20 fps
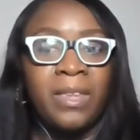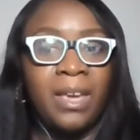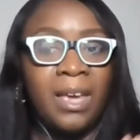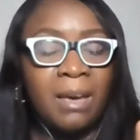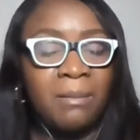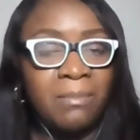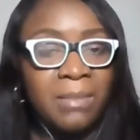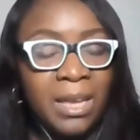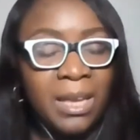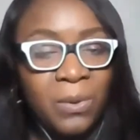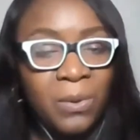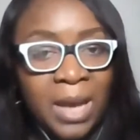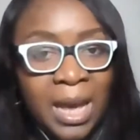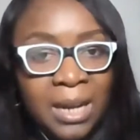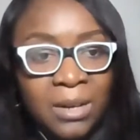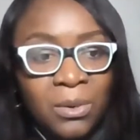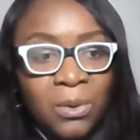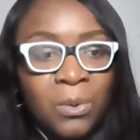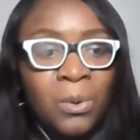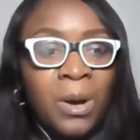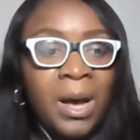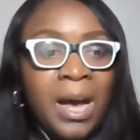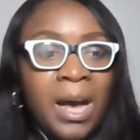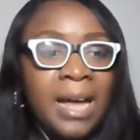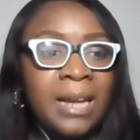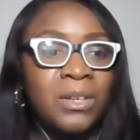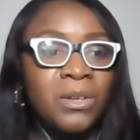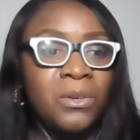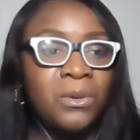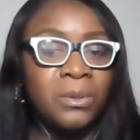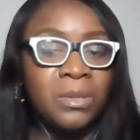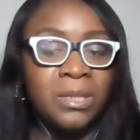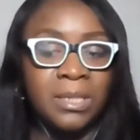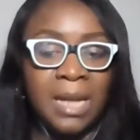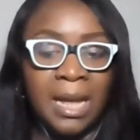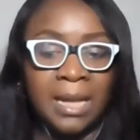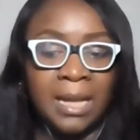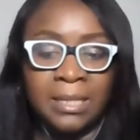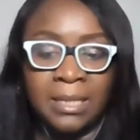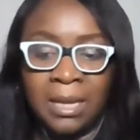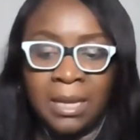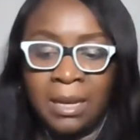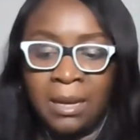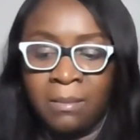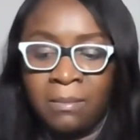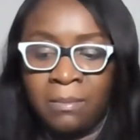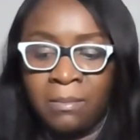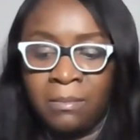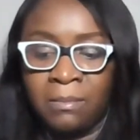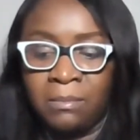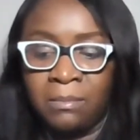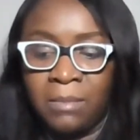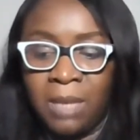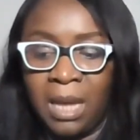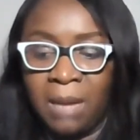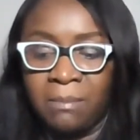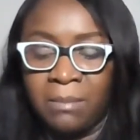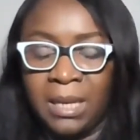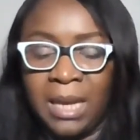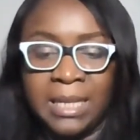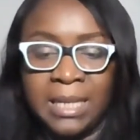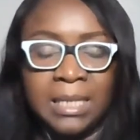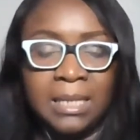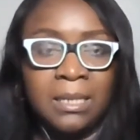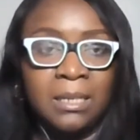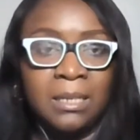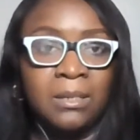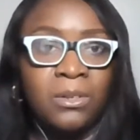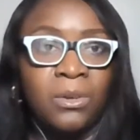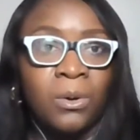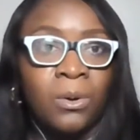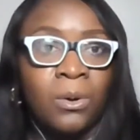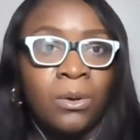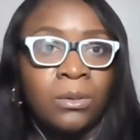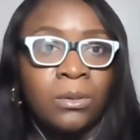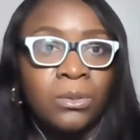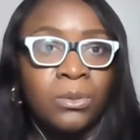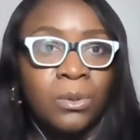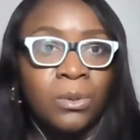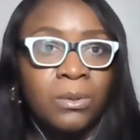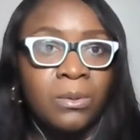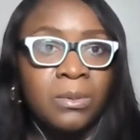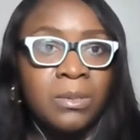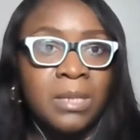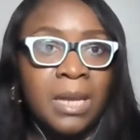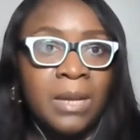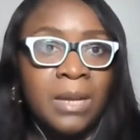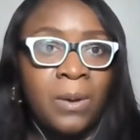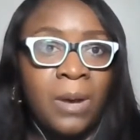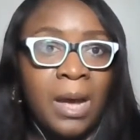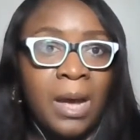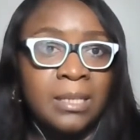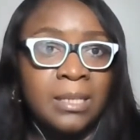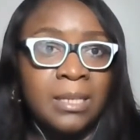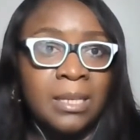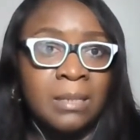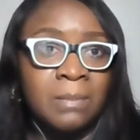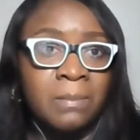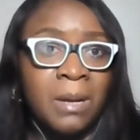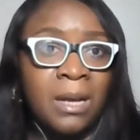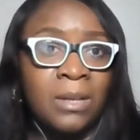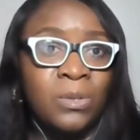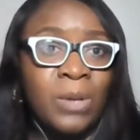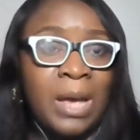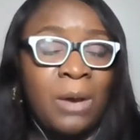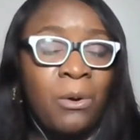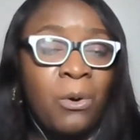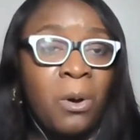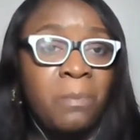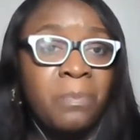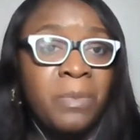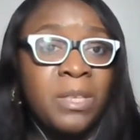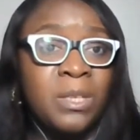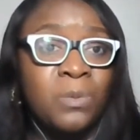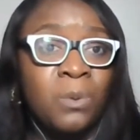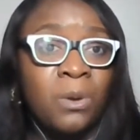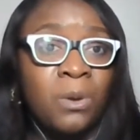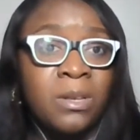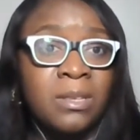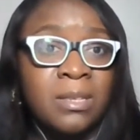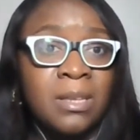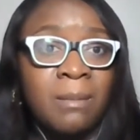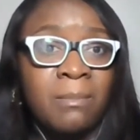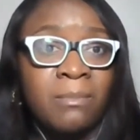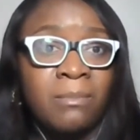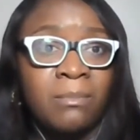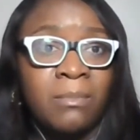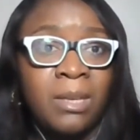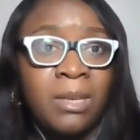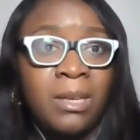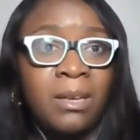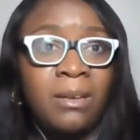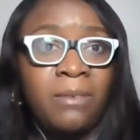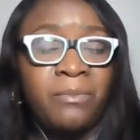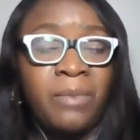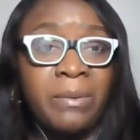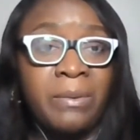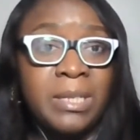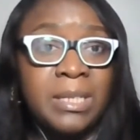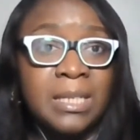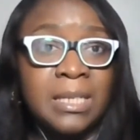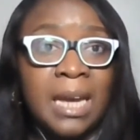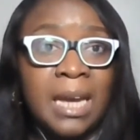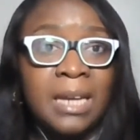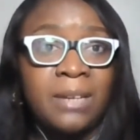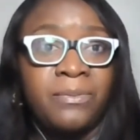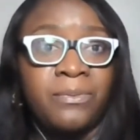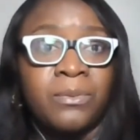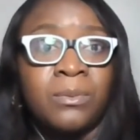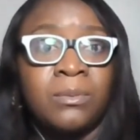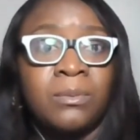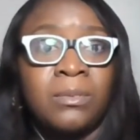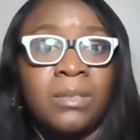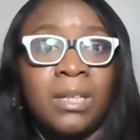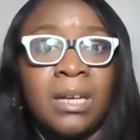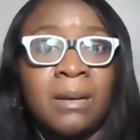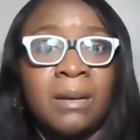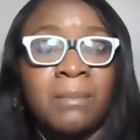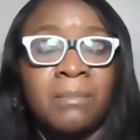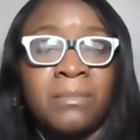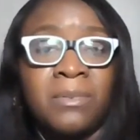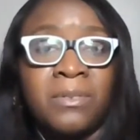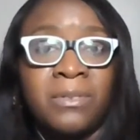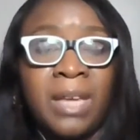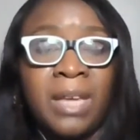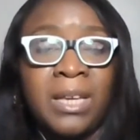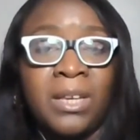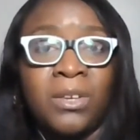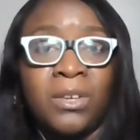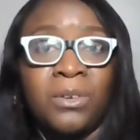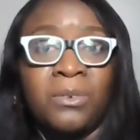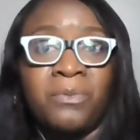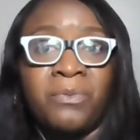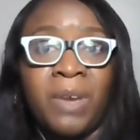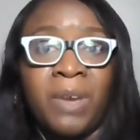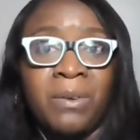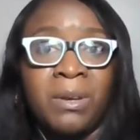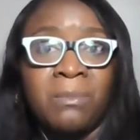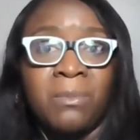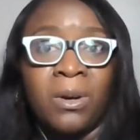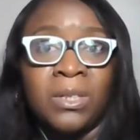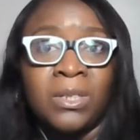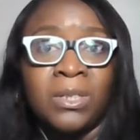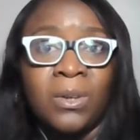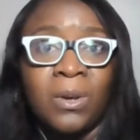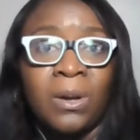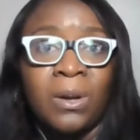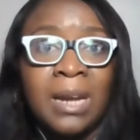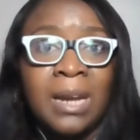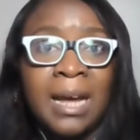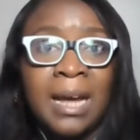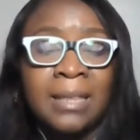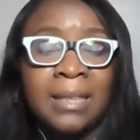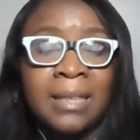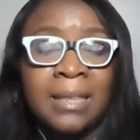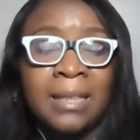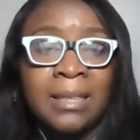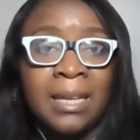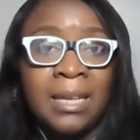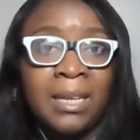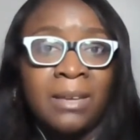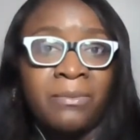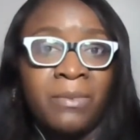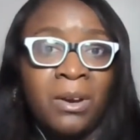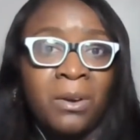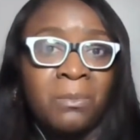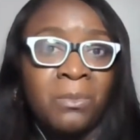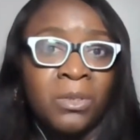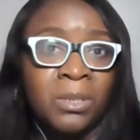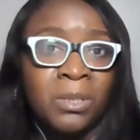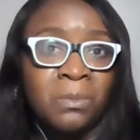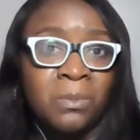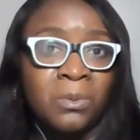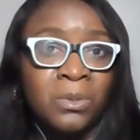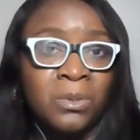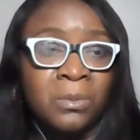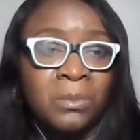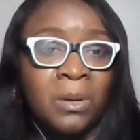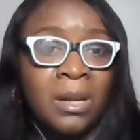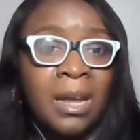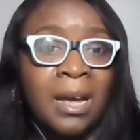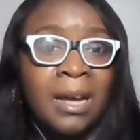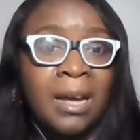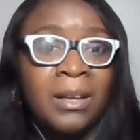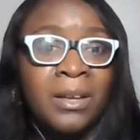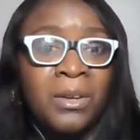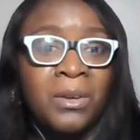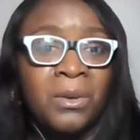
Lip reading: and then you can go and, start and getting your tokens and your access back. So I hope this was very insightful. Thank you very much, Ola. Thank you very much, Mosumola.